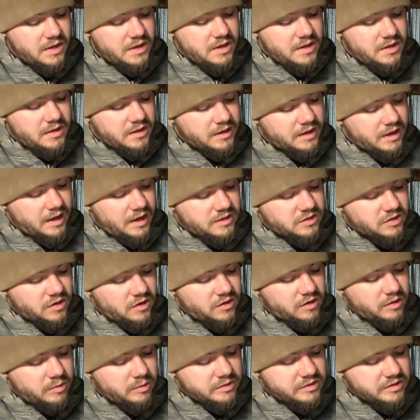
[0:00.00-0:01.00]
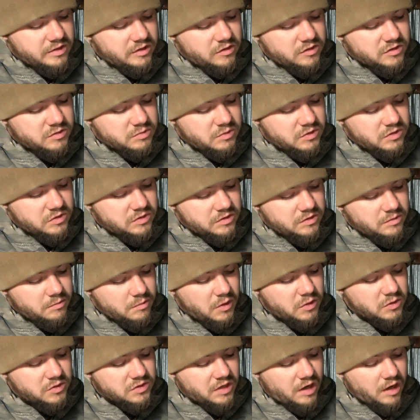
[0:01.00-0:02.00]
The case hardening materials
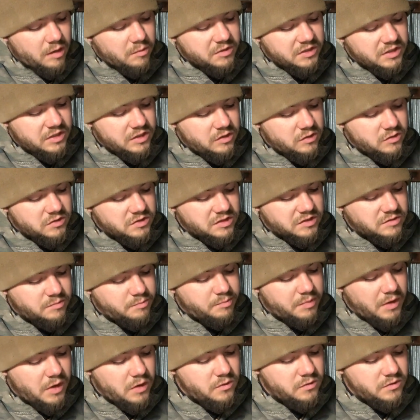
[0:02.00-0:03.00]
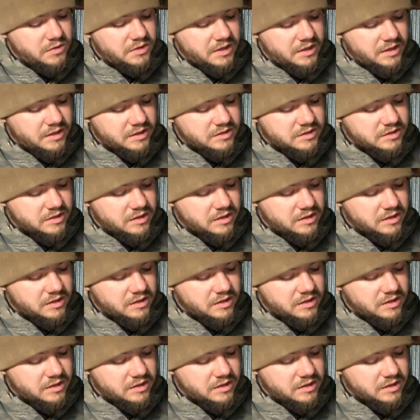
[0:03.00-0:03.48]
most commonly used is bone dust,